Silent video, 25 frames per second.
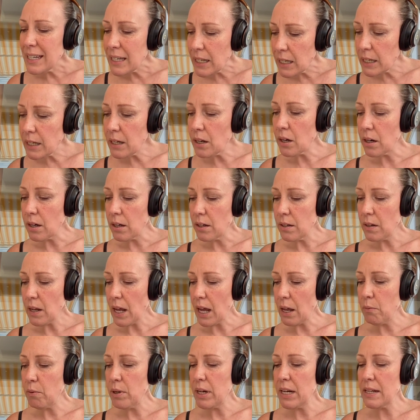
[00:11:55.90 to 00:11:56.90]
Here
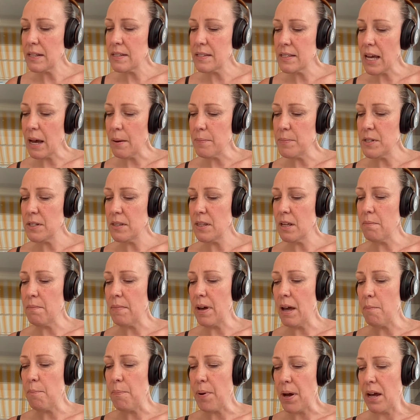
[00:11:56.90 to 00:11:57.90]
I would accept
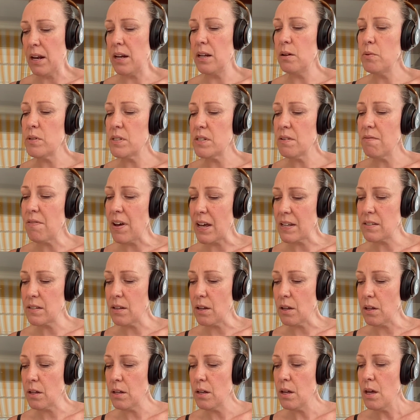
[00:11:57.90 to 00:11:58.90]
that my body was a
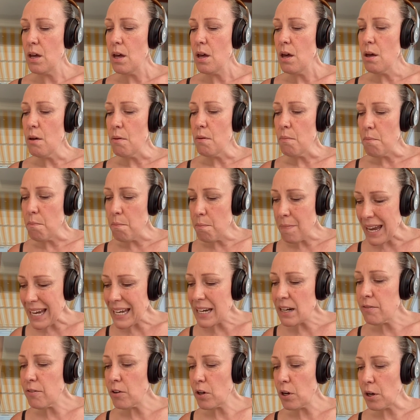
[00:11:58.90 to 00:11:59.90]
vessel
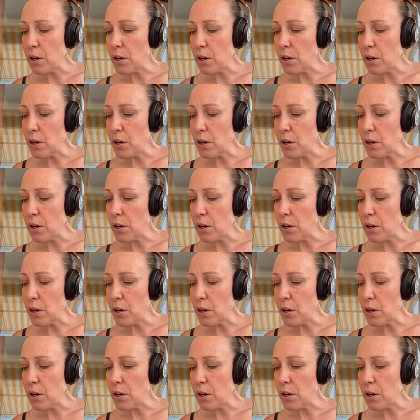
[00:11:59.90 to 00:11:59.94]
made